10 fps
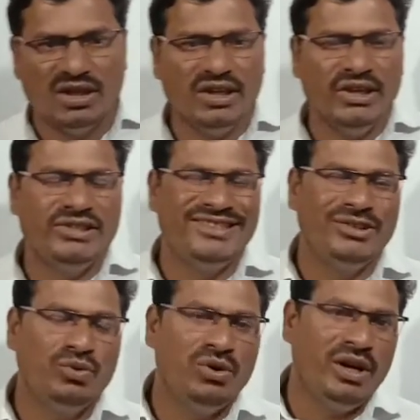
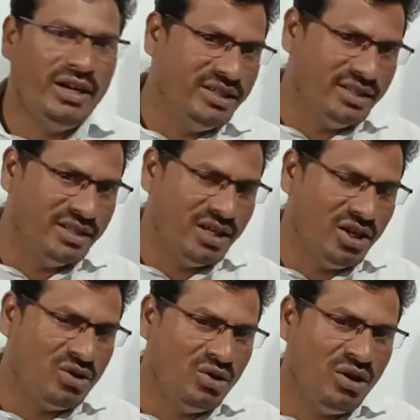ACORD,
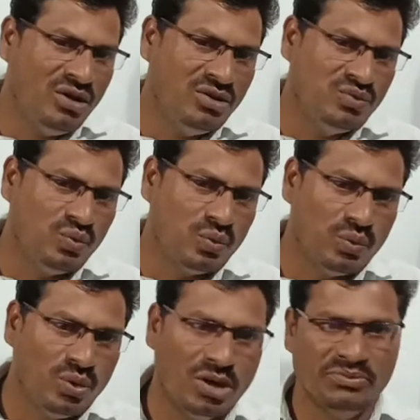accord
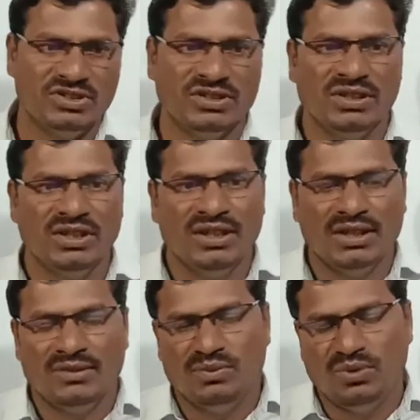worms.
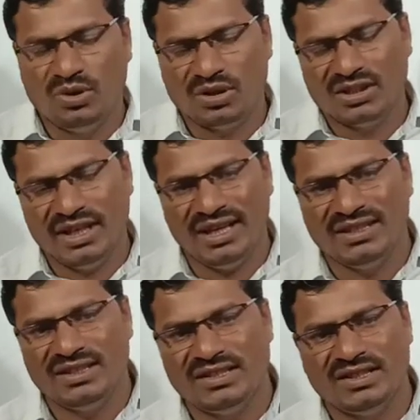Fourth
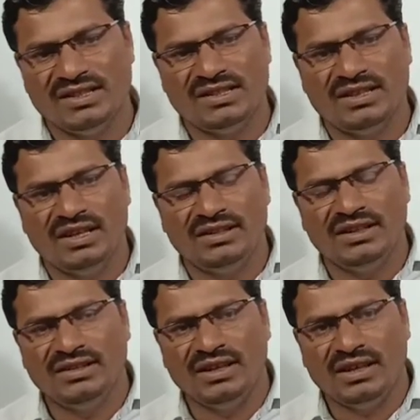characteristic is that
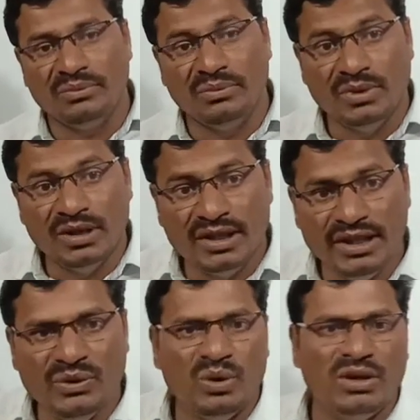these are
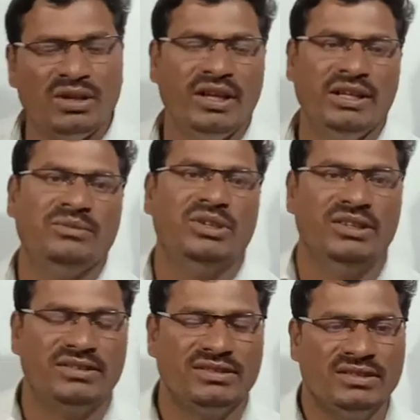marine water
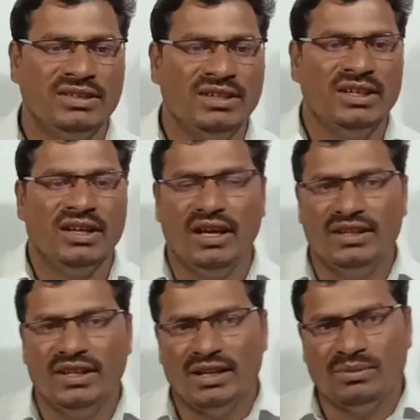animals,
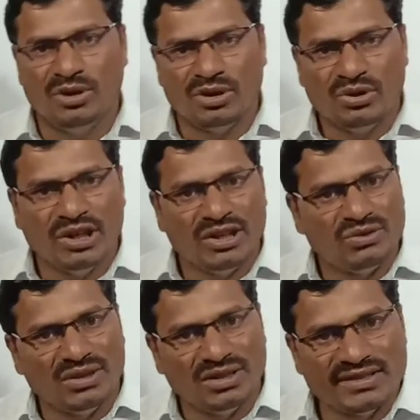and they are burrowing
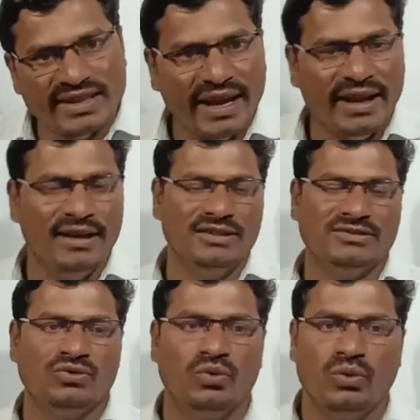into the sand.
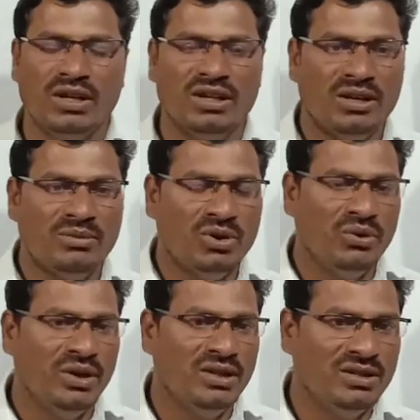Where they are
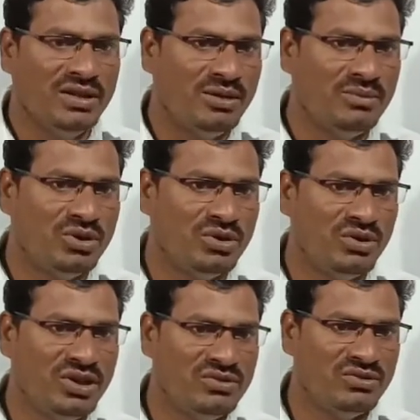burrowing? They are
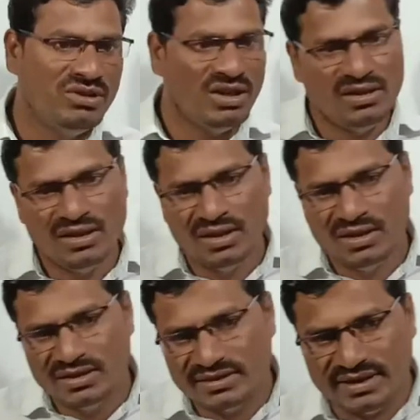burrowing into the
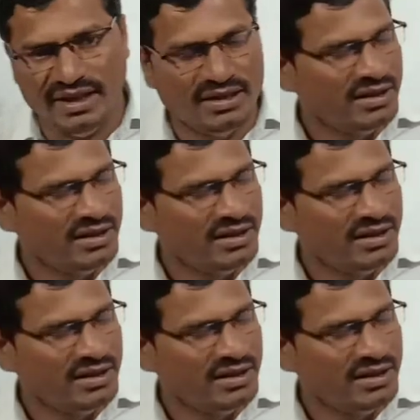sand.